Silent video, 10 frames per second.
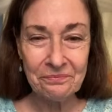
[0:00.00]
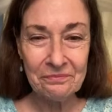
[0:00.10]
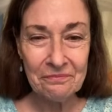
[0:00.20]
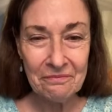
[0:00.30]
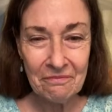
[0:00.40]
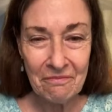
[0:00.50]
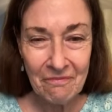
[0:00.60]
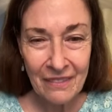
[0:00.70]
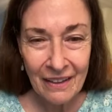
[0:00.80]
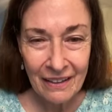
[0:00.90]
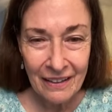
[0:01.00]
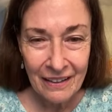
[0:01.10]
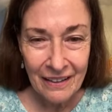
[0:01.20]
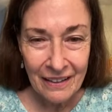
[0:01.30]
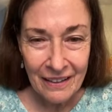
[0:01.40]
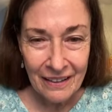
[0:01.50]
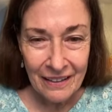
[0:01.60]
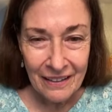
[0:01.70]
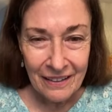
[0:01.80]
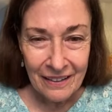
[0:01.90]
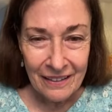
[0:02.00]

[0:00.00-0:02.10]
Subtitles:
(no one is talking)